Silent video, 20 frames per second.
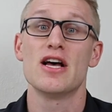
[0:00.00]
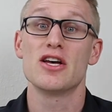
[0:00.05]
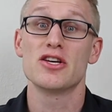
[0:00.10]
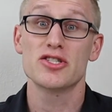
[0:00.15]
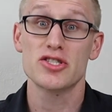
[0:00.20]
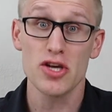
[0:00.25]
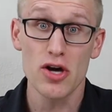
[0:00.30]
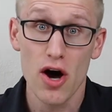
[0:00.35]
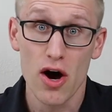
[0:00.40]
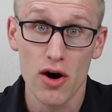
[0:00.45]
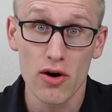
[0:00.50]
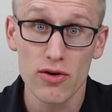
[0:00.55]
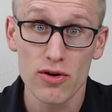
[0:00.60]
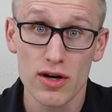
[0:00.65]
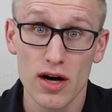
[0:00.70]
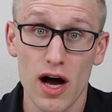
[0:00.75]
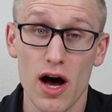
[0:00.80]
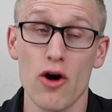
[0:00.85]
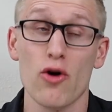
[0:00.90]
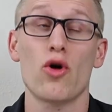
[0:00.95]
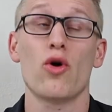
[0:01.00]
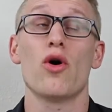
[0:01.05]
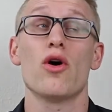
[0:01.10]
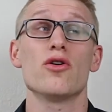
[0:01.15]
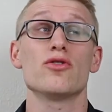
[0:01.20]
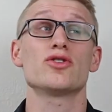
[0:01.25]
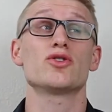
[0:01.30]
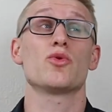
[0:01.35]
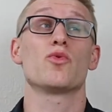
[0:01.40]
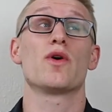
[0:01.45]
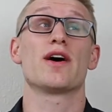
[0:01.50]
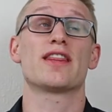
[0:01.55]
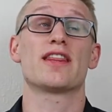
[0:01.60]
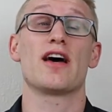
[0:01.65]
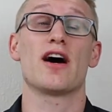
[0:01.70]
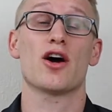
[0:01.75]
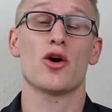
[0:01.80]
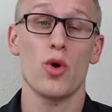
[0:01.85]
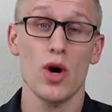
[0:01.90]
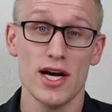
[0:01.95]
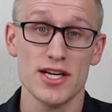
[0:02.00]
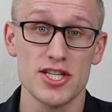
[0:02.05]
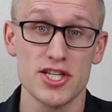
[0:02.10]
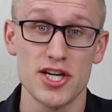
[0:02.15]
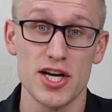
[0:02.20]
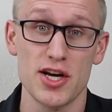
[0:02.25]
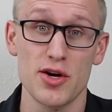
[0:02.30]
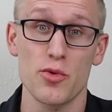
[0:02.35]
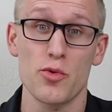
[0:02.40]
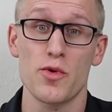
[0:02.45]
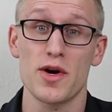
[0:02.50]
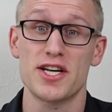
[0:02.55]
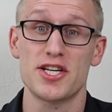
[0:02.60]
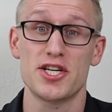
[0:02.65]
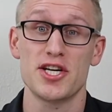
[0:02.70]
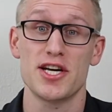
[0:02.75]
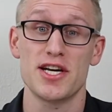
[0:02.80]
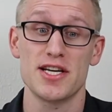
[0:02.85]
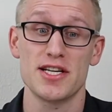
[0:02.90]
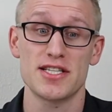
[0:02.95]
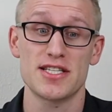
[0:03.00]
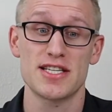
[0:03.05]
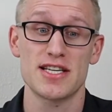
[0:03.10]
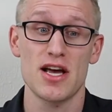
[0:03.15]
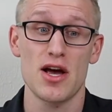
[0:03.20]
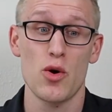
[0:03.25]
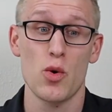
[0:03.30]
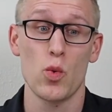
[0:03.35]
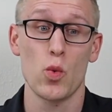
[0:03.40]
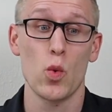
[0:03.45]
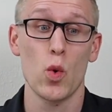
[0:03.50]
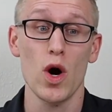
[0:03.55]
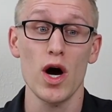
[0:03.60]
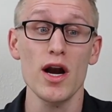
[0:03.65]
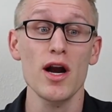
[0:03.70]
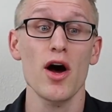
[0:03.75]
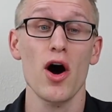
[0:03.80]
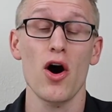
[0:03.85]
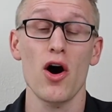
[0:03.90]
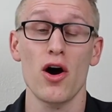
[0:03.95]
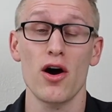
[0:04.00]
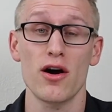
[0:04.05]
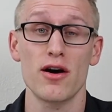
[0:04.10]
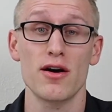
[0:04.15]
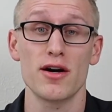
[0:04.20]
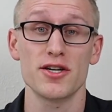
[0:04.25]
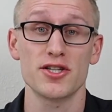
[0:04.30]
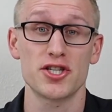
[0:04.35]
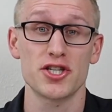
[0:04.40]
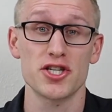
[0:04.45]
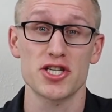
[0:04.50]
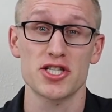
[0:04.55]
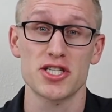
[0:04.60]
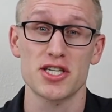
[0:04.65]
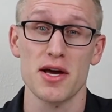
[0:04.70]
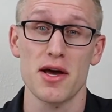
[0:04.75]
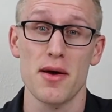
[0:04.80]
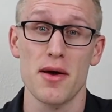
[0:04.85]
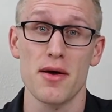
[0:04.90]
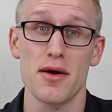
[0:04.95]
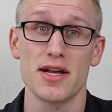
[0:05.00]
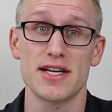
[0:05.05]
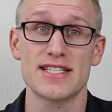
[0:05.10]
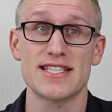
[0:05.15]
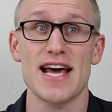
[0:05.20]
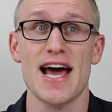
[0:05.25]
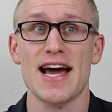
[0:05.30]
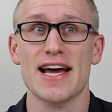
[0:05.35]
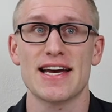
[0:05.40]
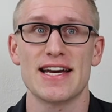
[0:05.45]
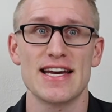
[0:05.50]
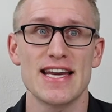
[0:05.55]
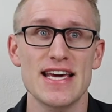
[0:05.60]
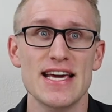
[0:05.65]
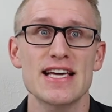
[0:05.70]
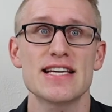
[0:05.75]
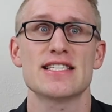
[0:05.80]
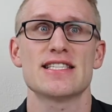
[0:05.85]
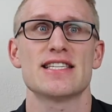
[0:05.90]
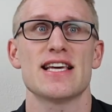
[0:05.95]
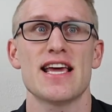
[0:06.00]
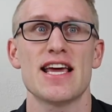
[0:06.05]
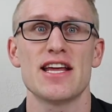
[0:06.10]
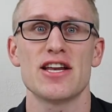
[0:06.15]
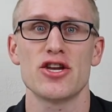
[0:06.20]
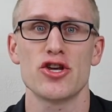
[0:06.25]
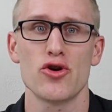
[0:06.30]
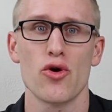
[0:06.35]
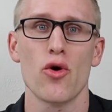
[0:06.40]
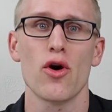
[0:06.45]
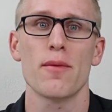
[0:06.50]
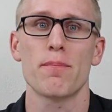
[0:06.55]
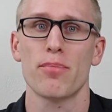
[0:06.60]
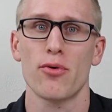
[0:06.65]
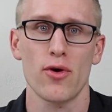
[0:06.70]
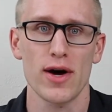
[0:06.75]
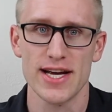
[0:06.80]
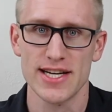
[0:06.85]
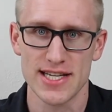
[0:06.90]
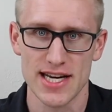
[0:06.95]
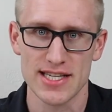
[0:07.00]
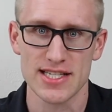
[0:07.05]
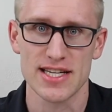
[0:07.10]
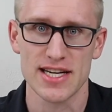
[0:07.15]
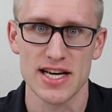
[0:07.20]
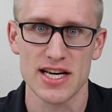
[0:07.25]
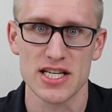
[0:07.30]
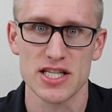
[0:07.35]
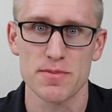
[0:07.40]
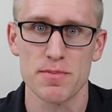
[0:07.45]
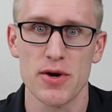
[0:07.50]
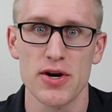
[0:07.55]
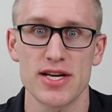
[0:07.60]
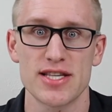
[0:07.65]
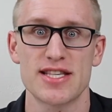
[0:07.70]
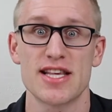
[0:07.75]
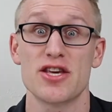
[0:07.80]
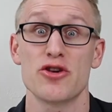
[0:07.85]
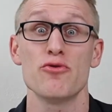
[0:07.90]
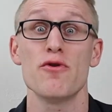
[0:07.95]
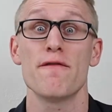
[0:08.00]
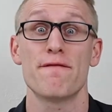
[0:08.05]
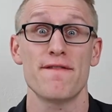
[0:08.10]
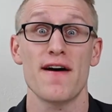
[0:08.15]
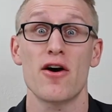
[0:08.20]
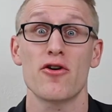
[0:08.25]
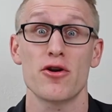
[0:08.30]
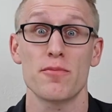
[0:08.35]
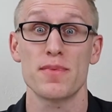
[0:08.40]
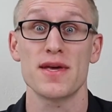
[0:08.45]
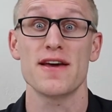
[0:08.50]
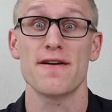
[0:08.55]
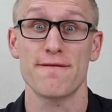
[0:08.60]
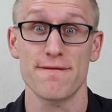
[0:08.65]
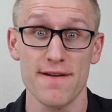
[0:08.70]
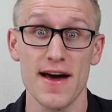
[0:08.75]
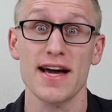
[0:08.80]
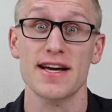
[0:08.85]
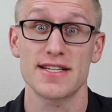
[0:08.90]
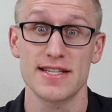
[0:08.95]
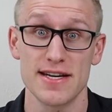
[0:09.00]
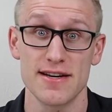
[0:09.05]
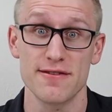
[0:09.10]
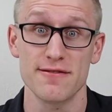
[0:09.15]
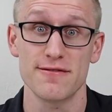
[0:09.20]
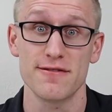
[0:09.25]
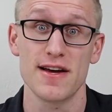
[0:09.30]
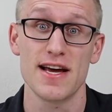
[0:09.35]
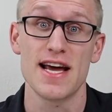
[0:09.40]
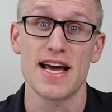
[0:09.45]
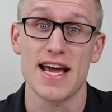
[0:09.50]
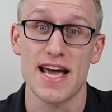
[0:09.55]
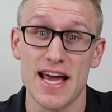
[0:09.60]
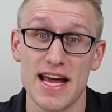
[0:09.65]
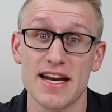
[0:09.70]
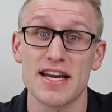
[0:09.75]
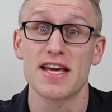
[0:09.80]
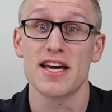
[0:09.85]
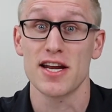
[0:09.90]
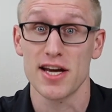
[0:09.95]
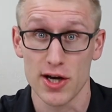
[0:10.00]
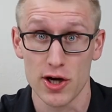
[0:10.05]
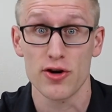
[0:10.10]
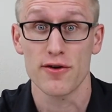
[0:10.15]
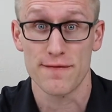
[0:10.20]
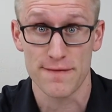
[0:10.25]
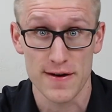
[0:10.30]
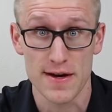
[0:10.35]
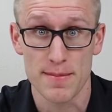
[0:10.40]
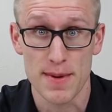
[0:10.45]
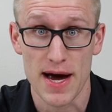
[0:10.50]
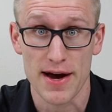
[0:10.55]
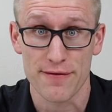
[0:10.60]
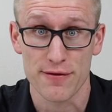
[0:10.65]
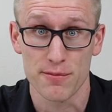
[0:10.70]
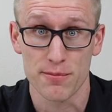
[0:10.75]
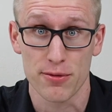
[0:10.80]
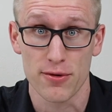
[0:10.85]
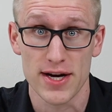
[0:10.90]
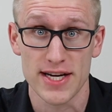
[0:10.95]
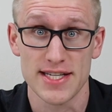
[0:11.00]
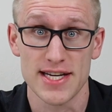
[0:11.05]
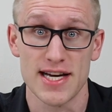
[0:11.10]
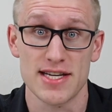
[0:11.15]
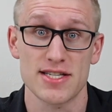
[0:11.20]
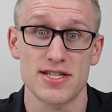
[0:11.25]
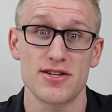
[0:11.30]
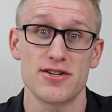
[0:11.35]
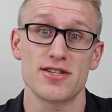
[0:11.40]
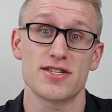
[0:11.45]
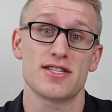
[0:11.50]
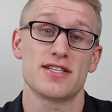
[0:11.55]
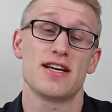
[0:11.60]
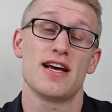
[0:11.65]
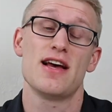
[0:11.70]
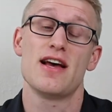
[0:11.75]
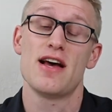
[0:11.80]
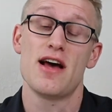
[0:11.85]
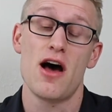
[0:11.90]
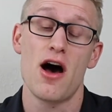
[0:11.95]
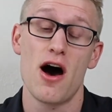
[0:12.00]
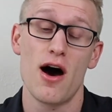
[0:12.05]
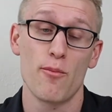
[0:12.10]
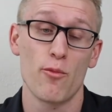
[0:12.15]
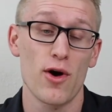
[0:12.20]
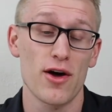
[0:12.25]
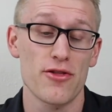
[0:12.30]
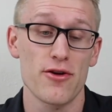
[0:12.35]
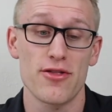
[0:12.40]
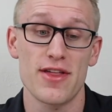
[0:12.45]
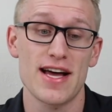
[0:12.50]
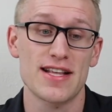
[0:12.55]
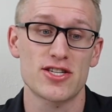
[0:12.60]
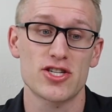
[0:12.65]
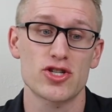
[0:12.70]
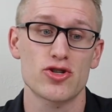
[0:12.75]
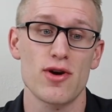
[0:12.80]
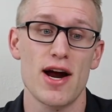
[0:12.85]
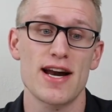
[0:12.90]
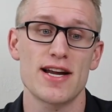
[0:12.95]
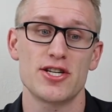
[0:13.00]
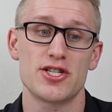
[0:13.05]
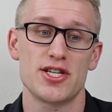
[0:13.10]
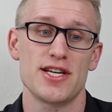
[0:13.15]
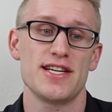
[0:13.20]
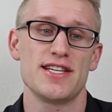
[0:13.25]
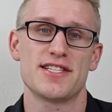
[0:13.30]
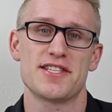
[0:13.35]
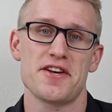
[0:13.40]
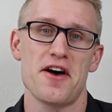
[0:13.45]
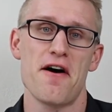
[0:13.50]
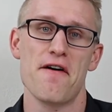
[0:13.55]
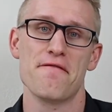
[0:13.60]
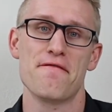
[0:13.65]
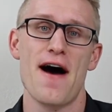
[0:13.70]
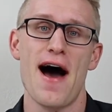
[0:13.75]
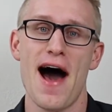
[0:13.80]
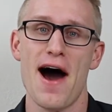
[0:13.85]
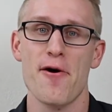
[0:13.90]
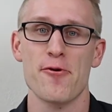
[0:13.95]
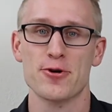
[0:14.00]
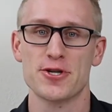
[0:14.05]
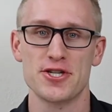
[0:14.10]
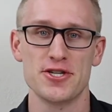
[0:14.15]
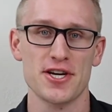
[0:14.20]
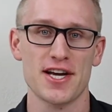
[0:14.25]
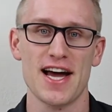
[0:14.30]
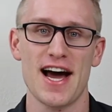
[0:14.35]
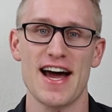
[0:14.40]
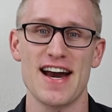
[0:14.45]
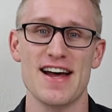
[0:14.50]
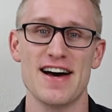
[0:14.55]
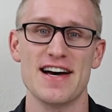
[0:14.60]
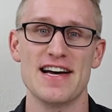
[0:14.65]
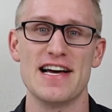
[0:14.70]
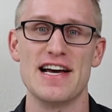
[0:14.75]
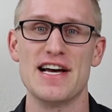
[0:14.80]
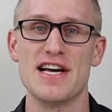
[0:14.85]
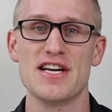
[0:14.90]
So I'll close with a question, which is, what are just techniques in your playtesting experience that you have found to be effective in getting good feedback from playtesters? Whether that's strategies of how to kind of